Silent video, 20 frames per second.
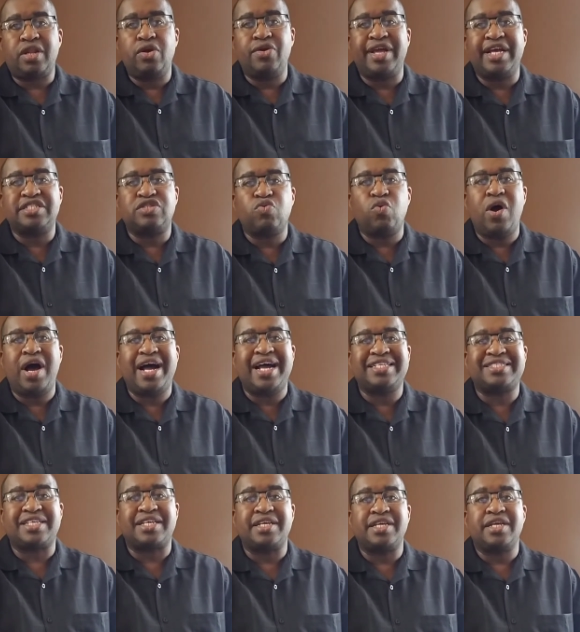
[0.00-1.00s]
guess
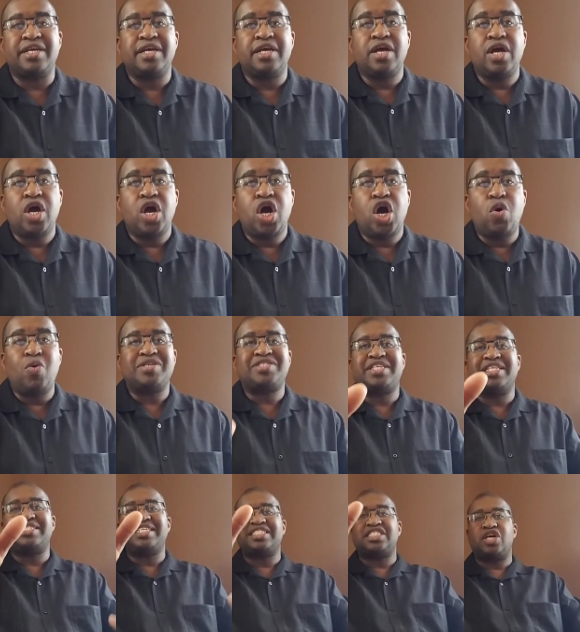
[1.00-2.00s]
what? Who wants
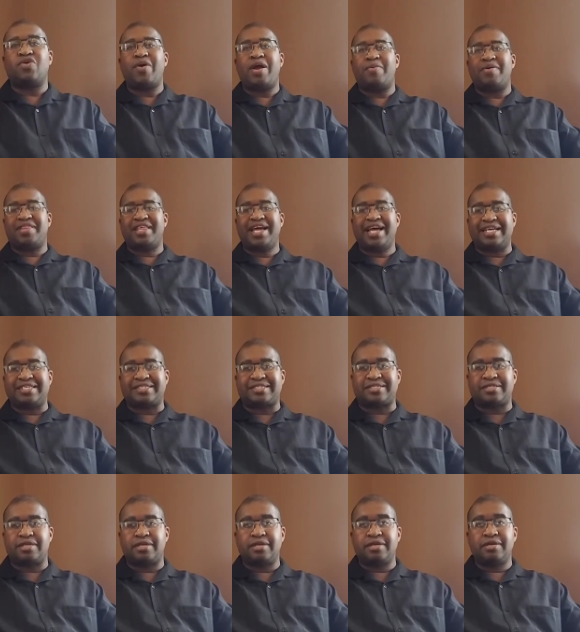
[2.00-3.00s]
to disagree with this?